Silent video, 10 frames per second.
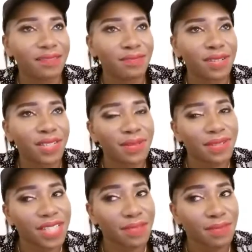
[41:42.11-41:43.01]
My husband
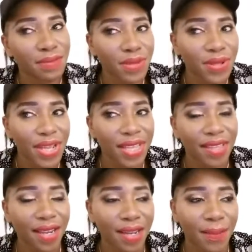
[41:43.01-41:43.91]
was like, maybe you don't
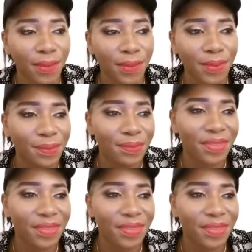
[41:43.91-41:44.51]
enter label.